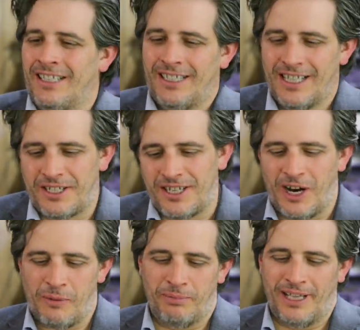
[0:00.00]
Let's see
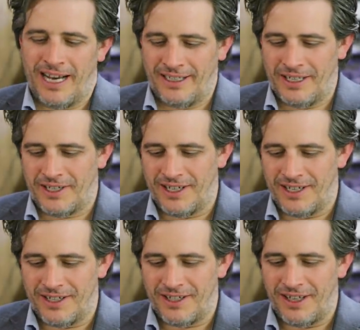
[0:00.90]
how bland this
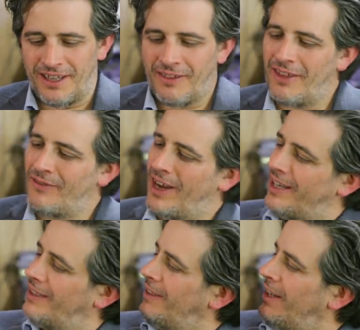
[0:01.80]
is. They've
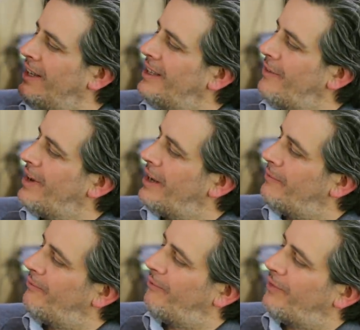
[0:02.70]

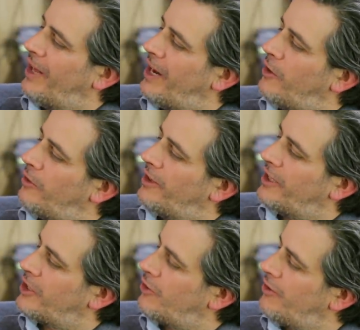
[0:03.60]
got flowering
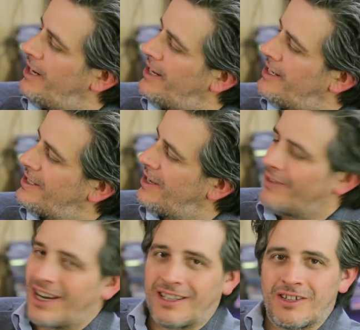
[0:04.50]
trees. They've
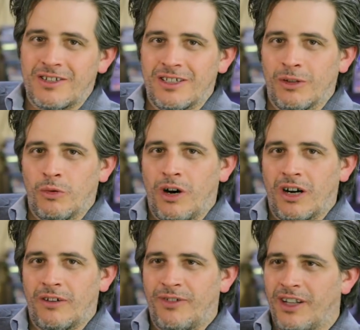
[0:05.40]
got this little
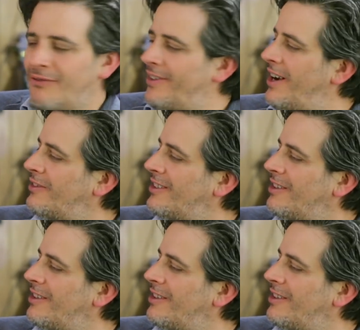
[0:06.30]
waterfall fountain.